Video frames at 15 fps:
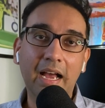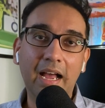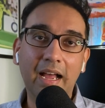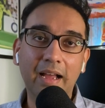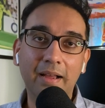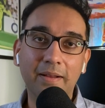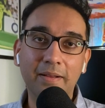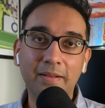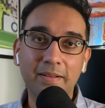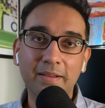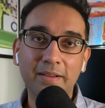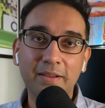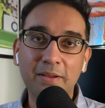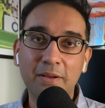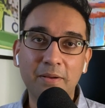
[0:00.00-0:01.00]
We uh, talked about
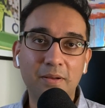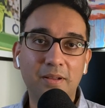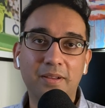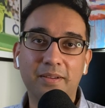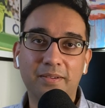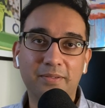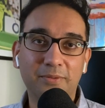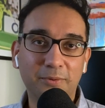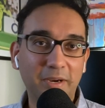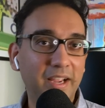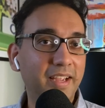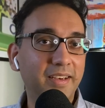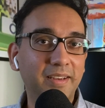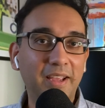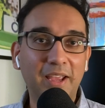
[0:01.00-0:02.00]
that last time, didn't we?
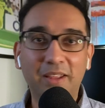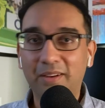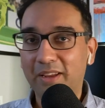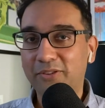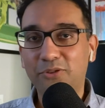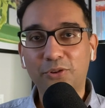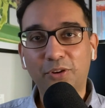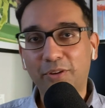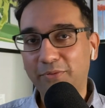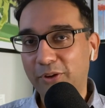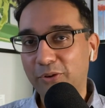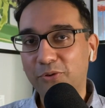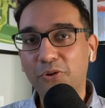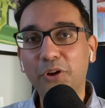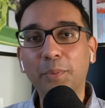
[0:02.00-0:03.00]
Right. Yes. And, and sort of, you
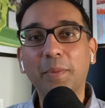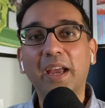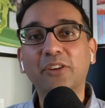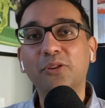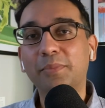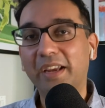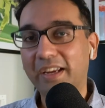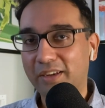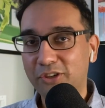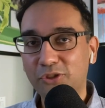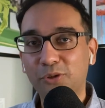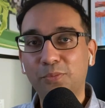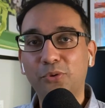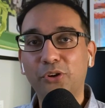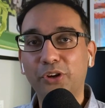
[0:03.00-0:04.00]
know, going back to my
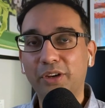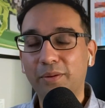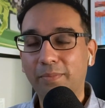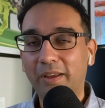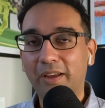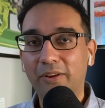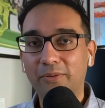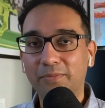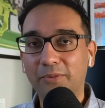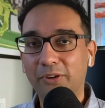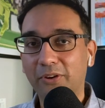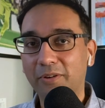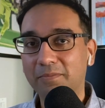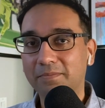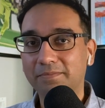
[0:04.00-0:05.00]
initial point about, you
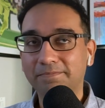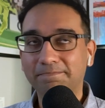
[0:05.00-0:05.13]
know,